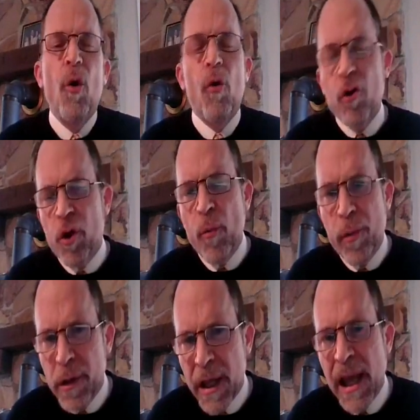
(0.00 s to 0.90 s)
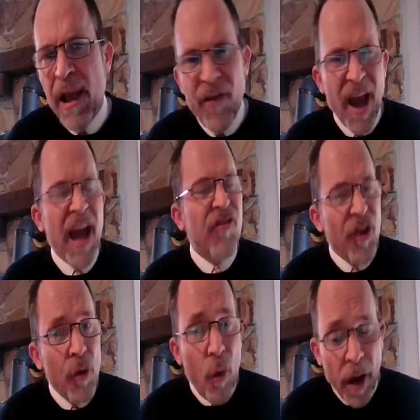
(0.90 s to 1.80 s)
or to believe, as
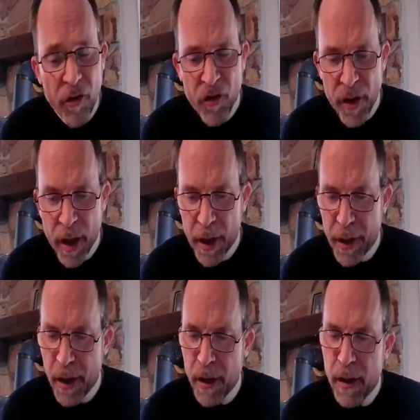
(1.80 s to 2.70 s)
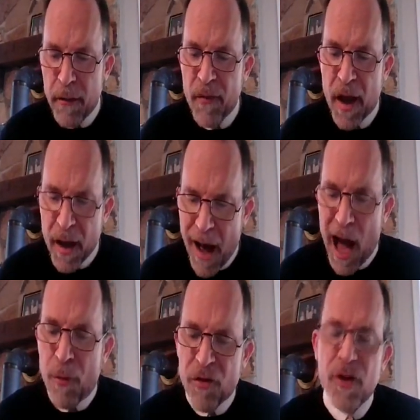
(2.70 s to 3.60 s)
she once did, that
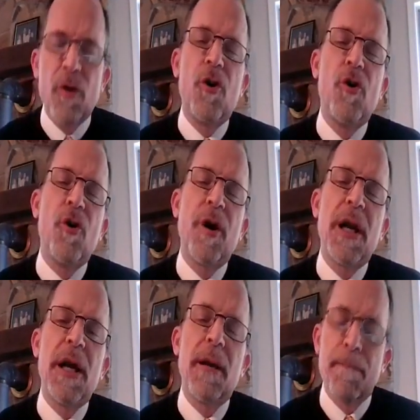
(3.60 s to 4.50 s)
God was still good